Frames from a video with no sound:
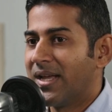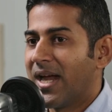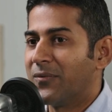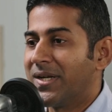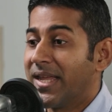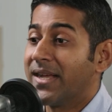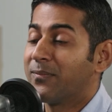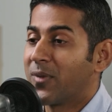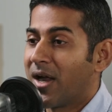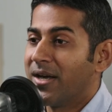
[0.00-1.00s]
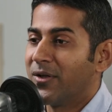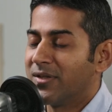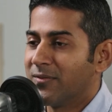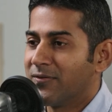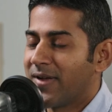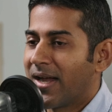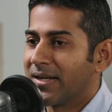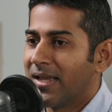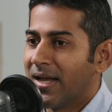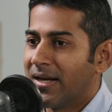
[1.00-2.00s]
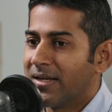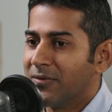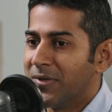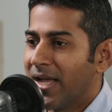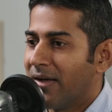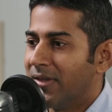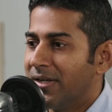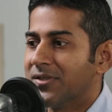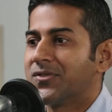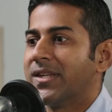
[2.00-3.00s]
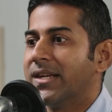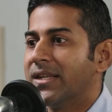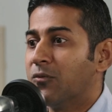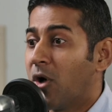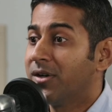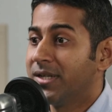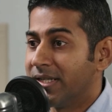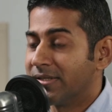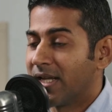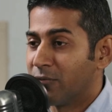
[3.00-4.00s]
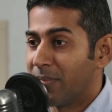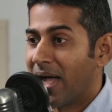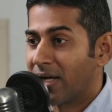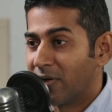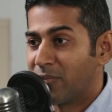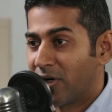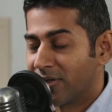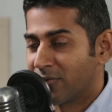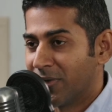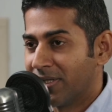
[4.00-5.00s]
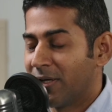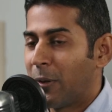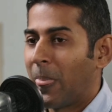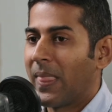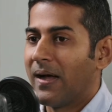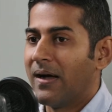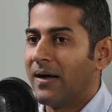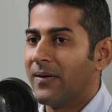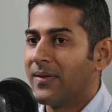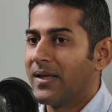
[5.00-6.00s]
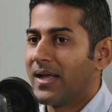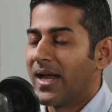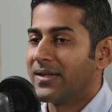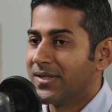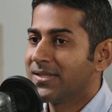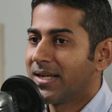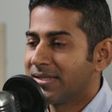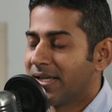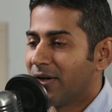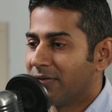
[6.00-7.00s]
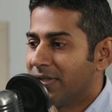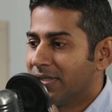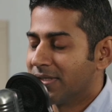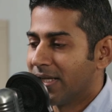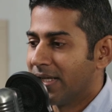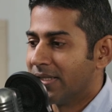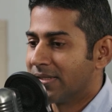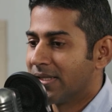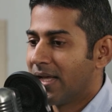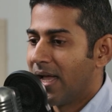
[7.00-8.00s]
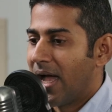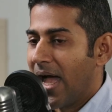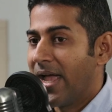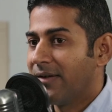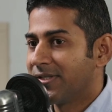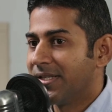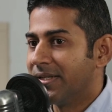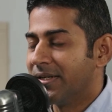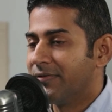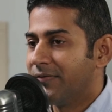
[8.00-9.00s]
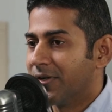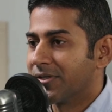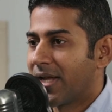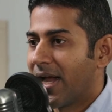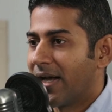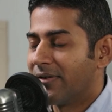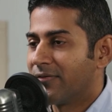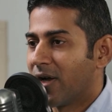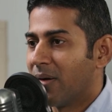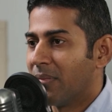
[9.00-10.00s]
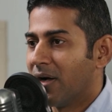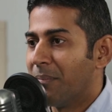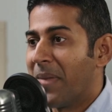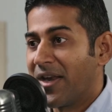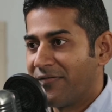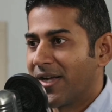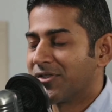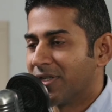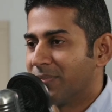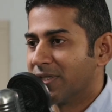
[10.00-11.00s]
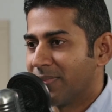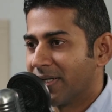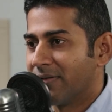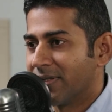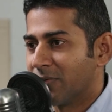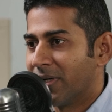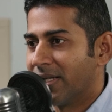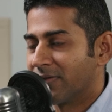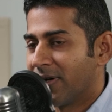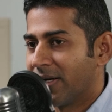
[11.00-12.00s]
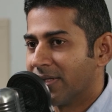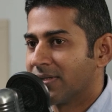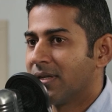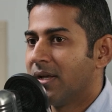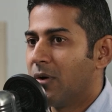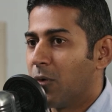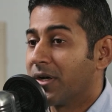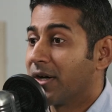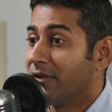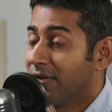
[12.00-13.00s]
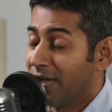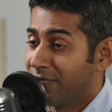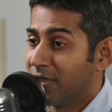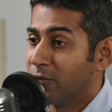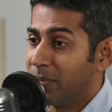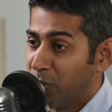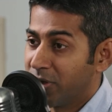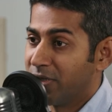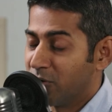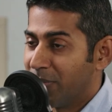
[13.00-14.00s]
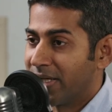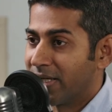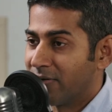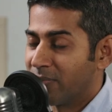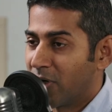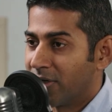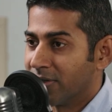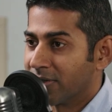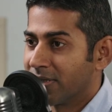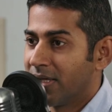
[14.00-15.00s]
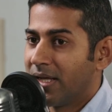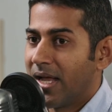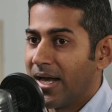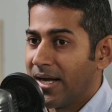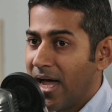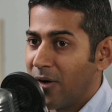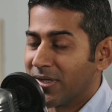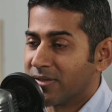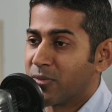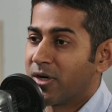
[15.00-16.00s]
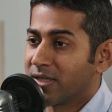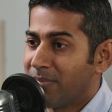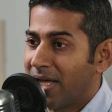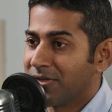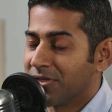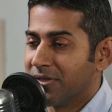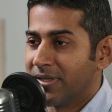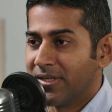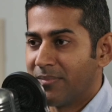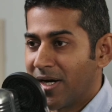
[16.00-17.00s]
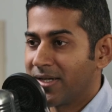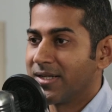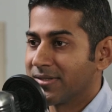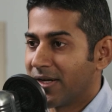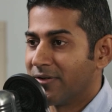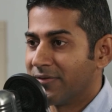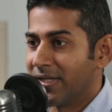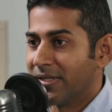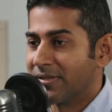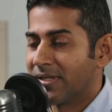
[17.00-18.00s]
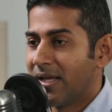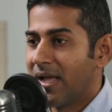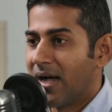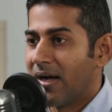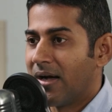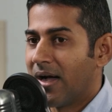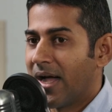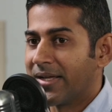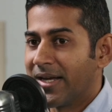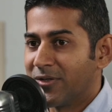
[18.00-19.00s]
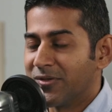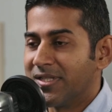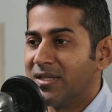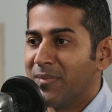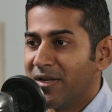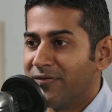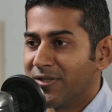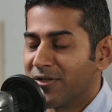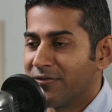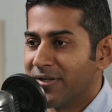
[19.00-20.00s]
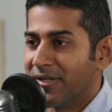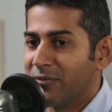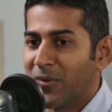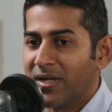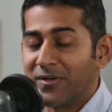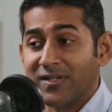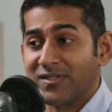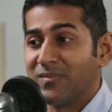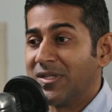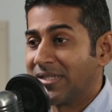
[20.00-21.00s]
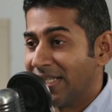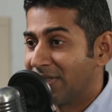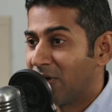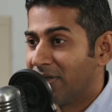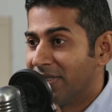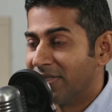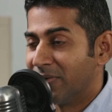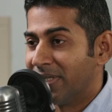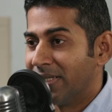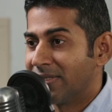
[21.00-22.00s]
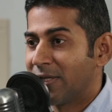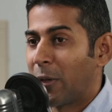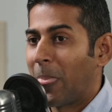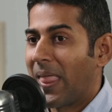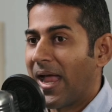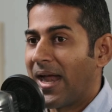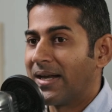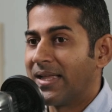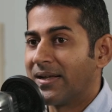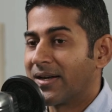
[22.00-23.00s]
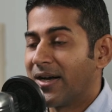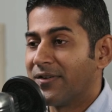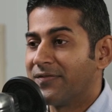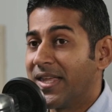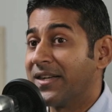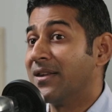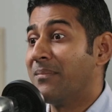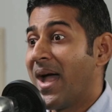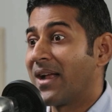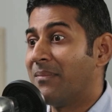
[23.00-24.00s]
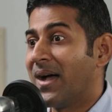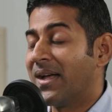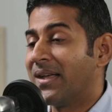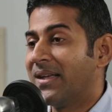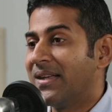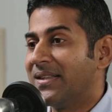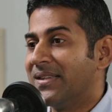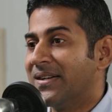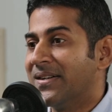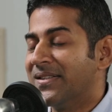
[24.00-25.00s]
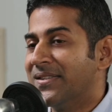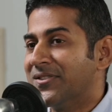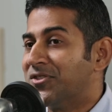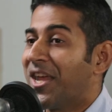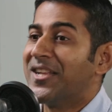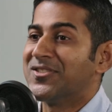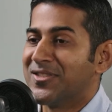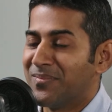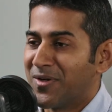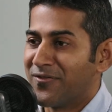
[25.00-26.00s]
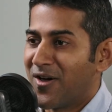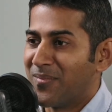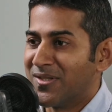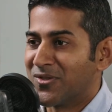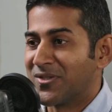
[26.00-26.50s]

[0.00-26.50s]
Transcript: And we take pride on the fact that we have the industry-leading warranties that we back our products with. And the reason I say all of this is I have seen it firsthand from a manufacturing perspective as well, as far as what kind of an effort we put into making our products. And now as a product manager in the marketing side of things, I get to see the benefits of it when our customers install these units and they are kind of taken aback by the change in the performance or